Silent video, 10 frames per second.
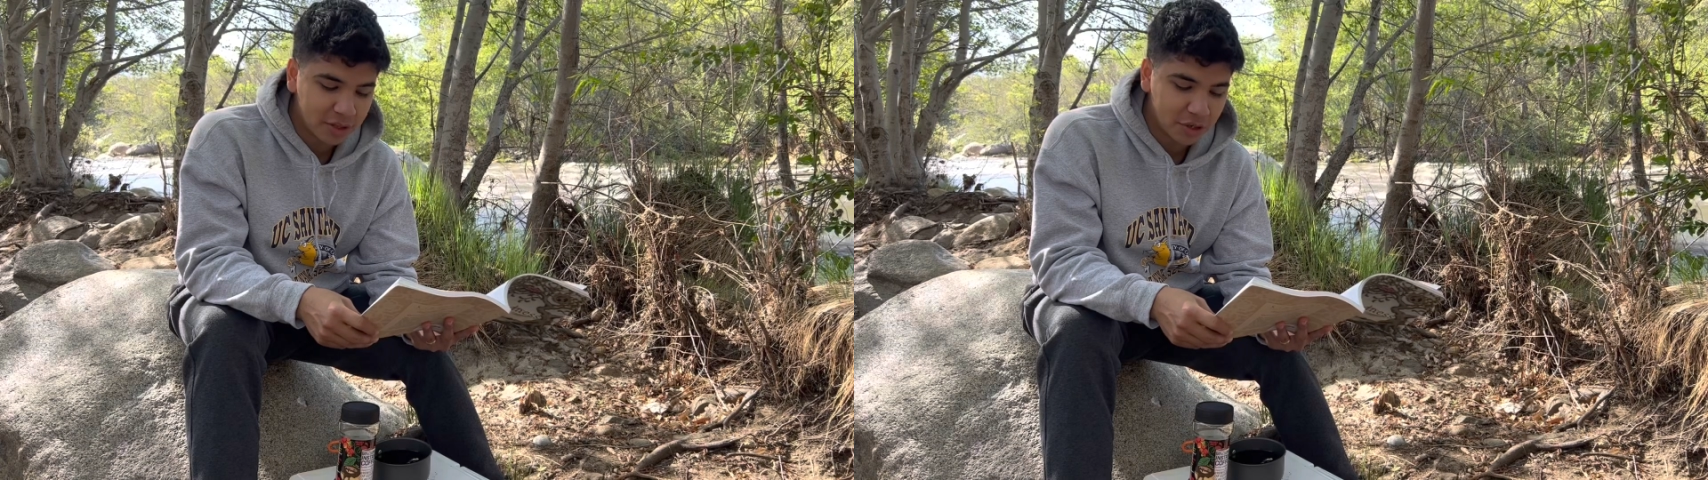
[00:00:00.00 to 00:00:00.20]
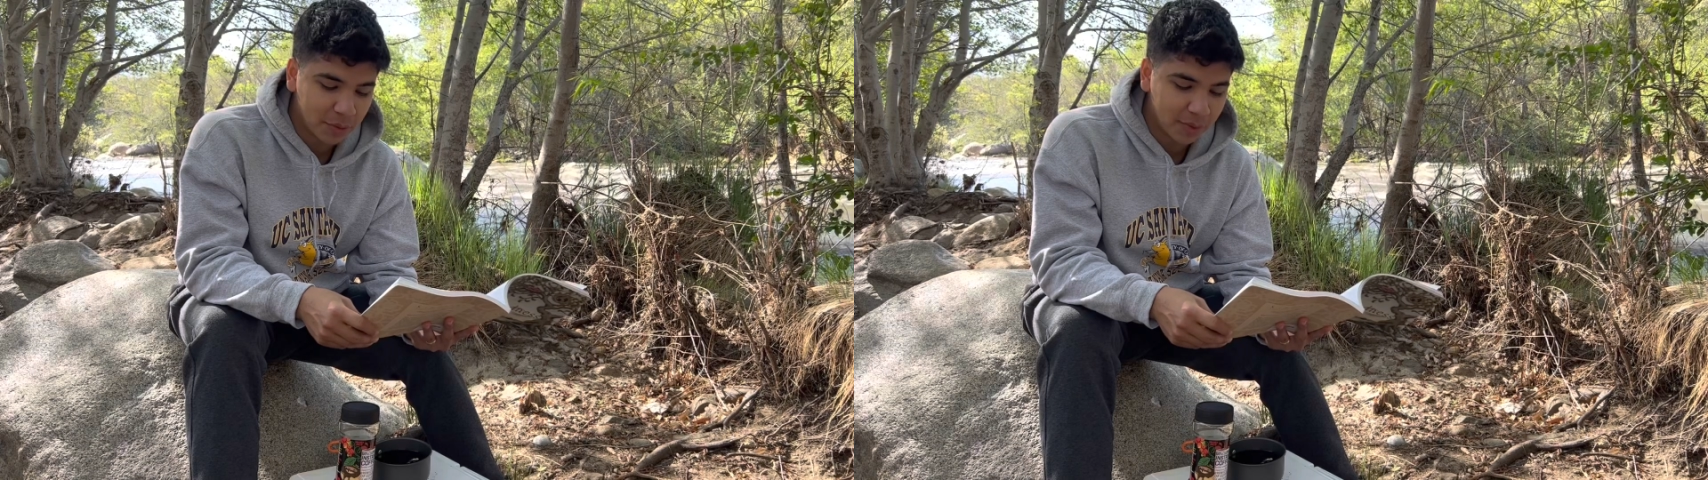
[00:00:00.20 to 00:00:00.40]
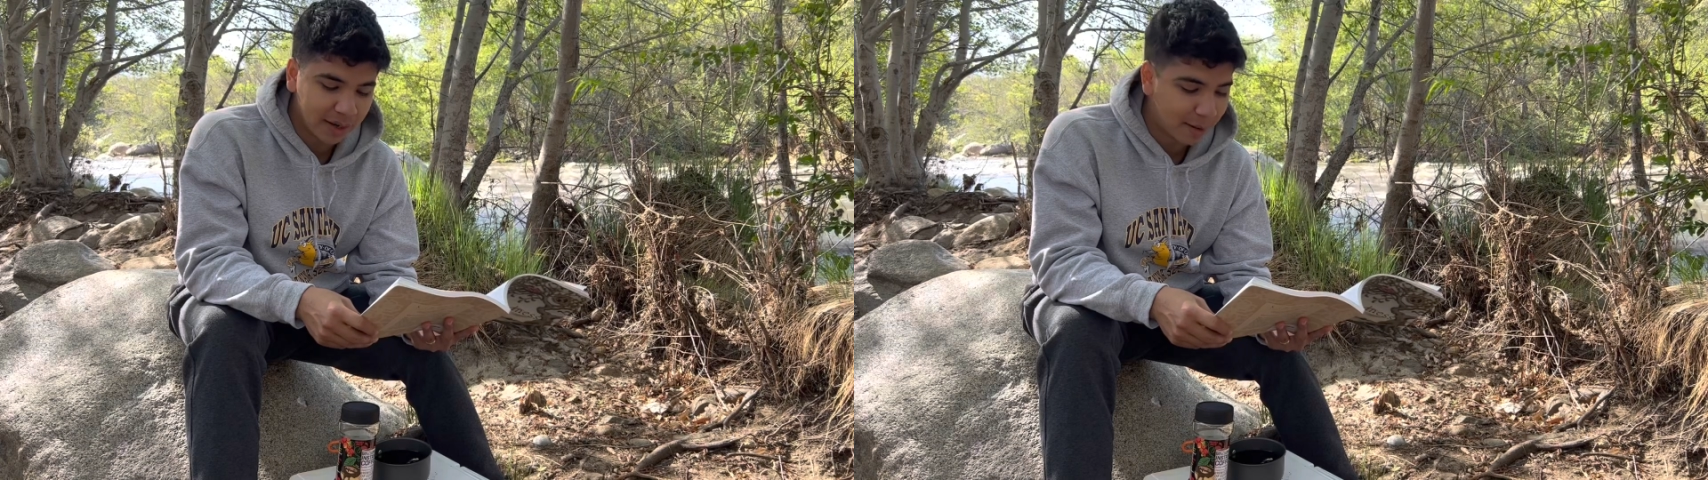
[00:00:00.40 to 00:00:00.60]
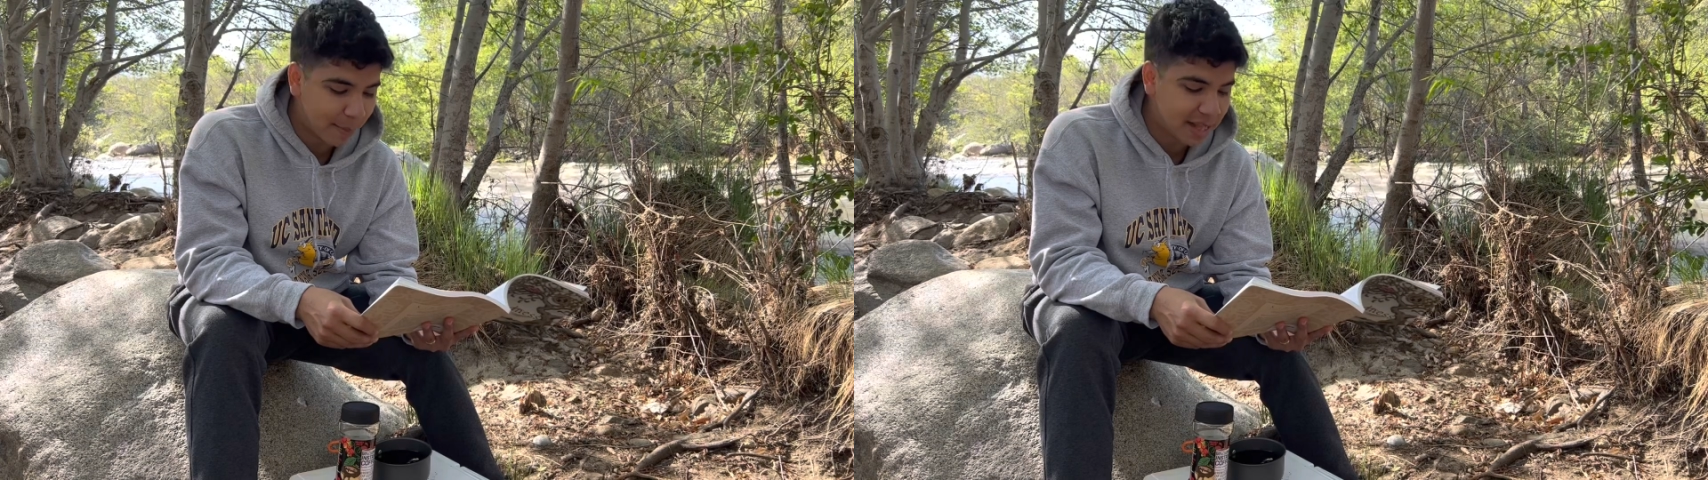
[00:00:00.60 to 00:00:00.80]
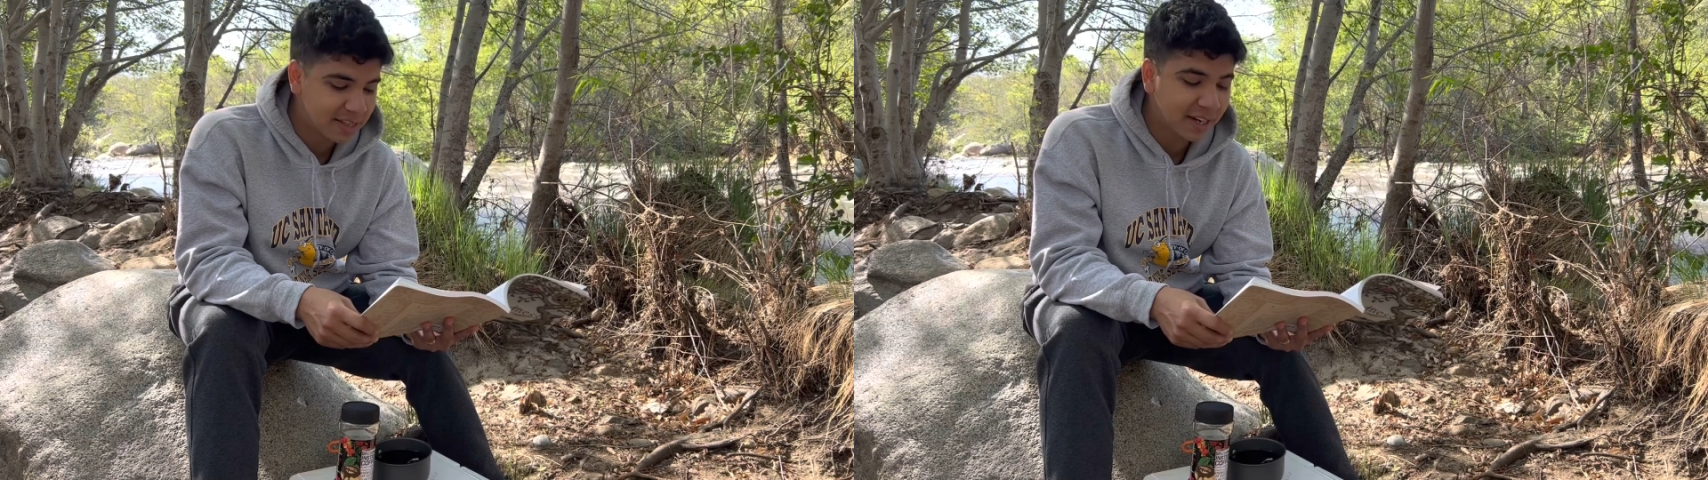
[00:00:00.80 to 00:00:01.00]
two and
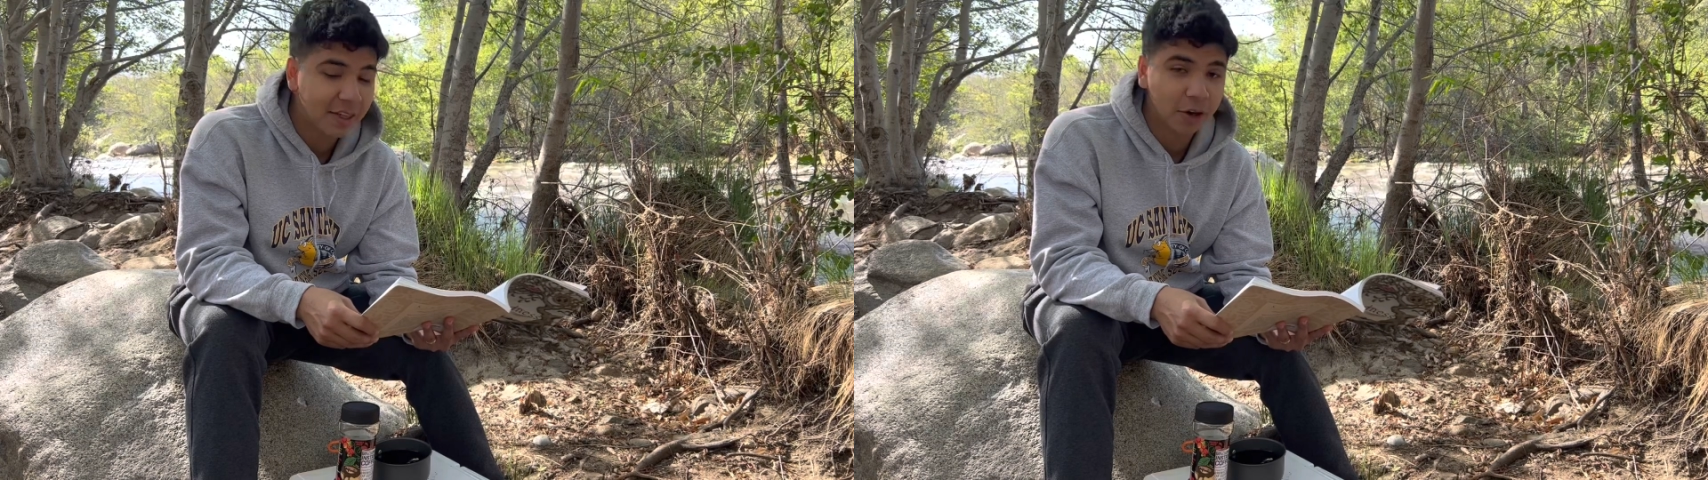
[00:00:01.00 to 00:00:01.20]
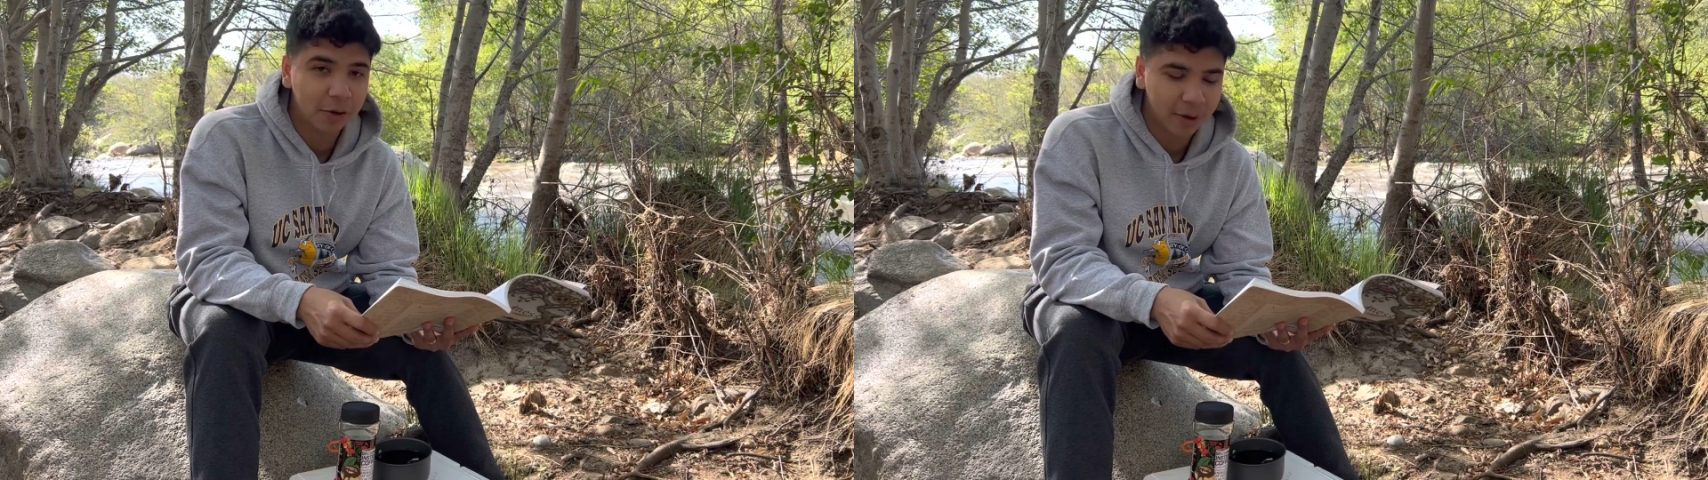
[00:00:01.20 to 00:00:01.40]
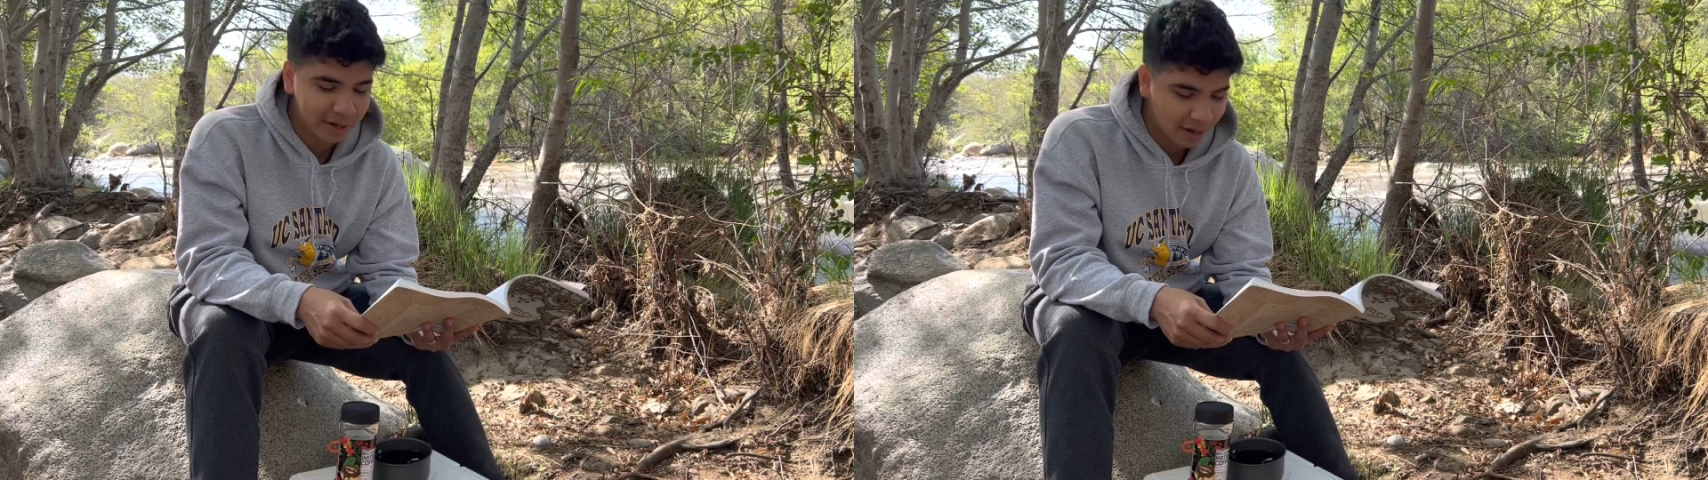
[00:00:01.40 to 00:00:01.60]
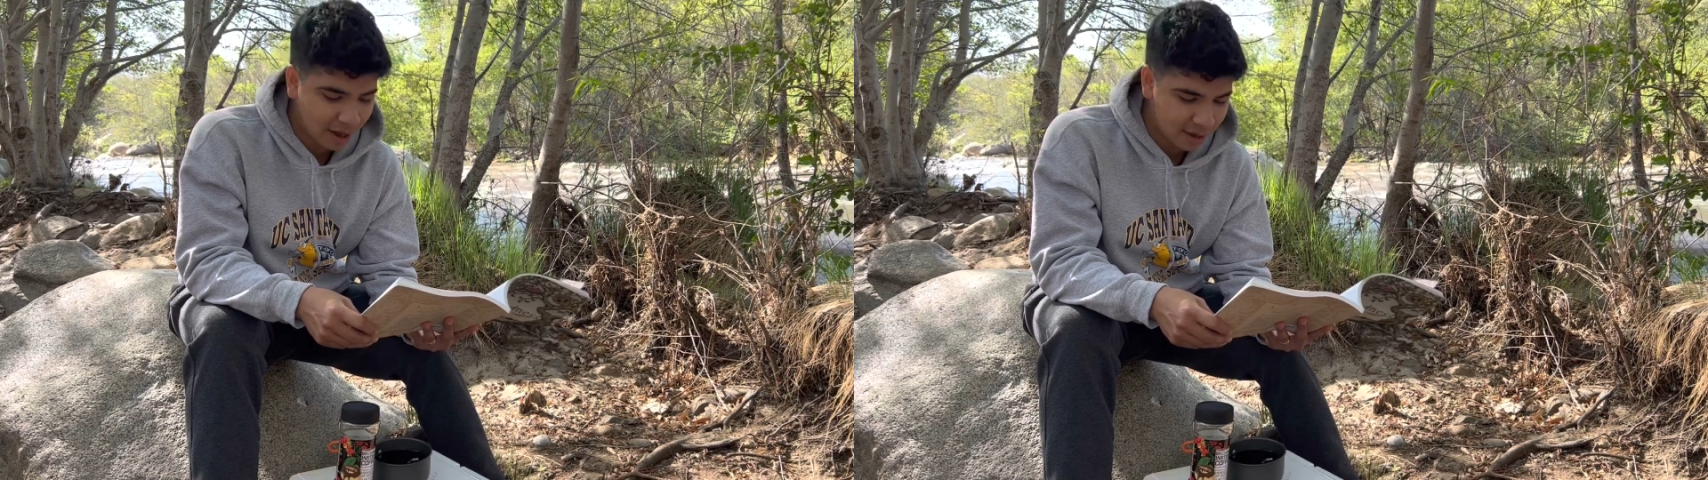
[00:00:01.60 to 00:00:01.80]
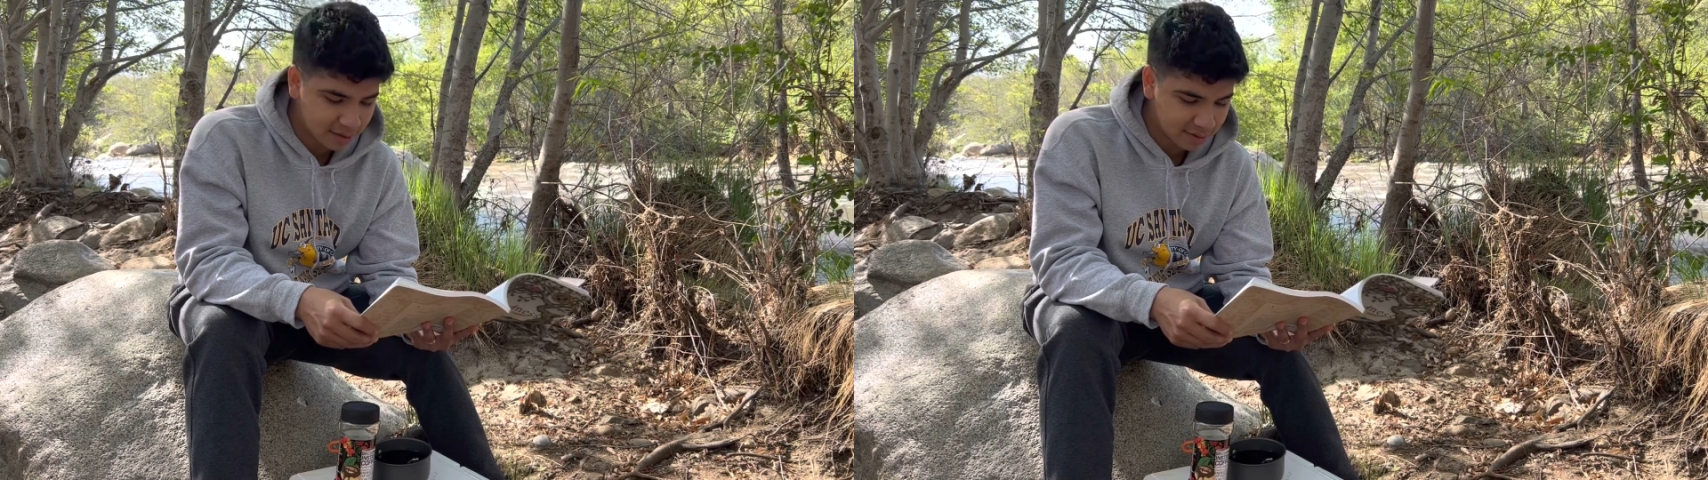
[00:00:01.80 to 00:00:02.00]
lamented their great
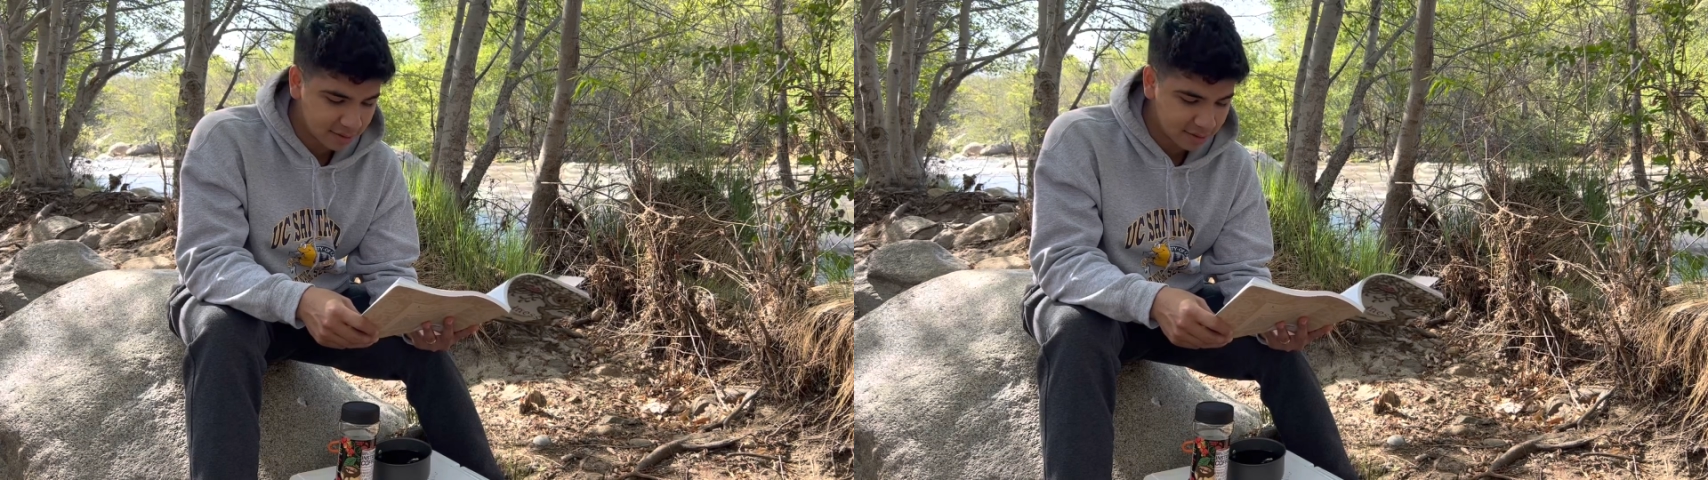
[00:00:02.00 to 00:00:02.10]
loss.